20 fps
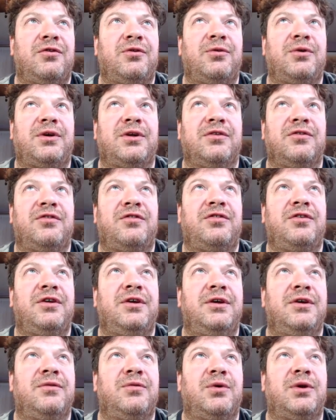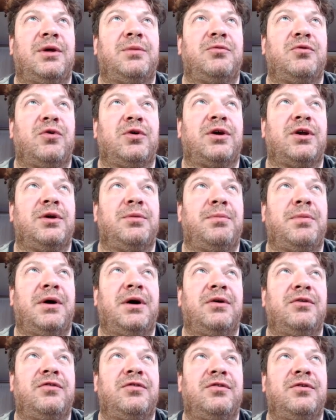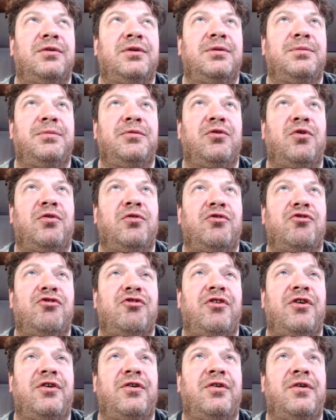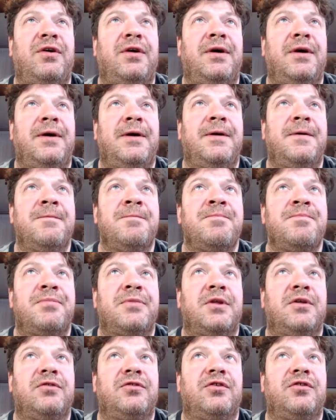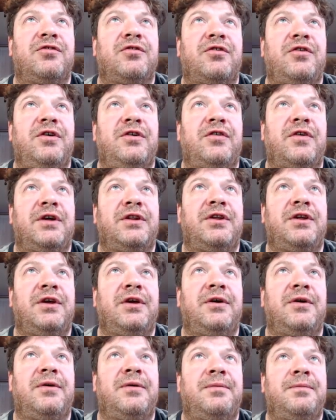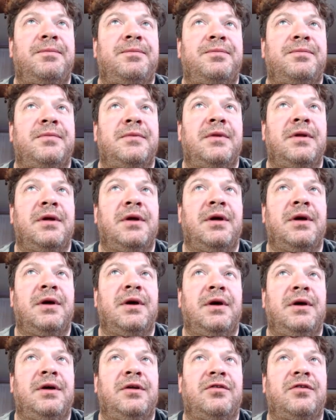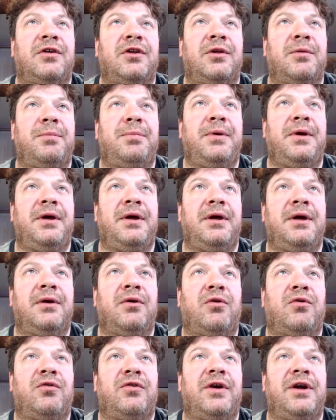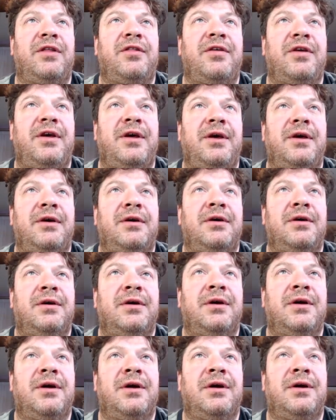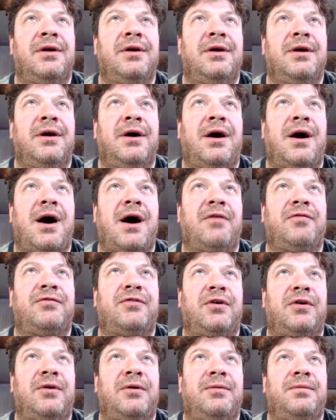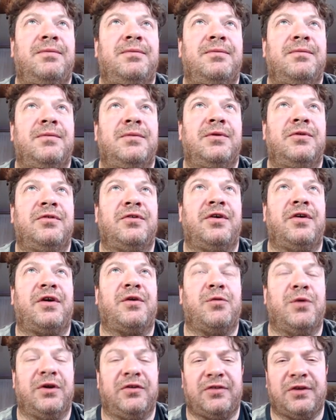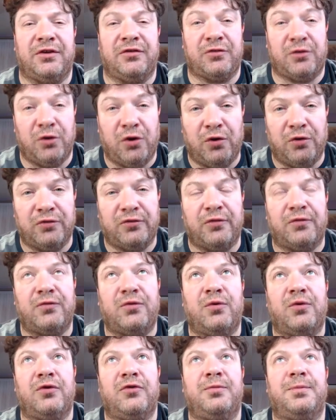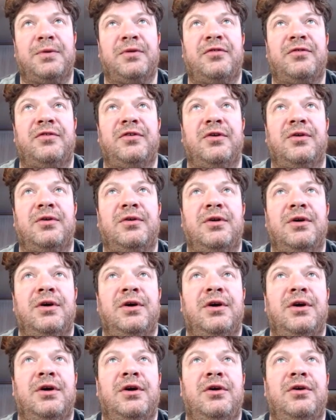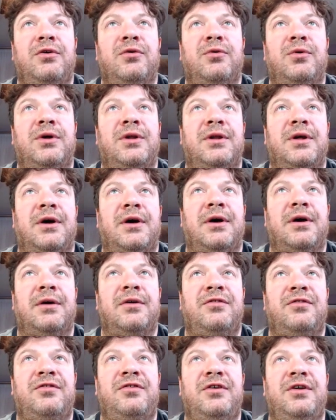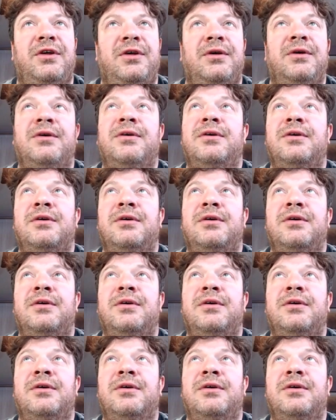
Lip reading: you can see what I'm talking about. So let me share the screen right here. It's gonna be already after the request has closed, of course, but still you're gonna see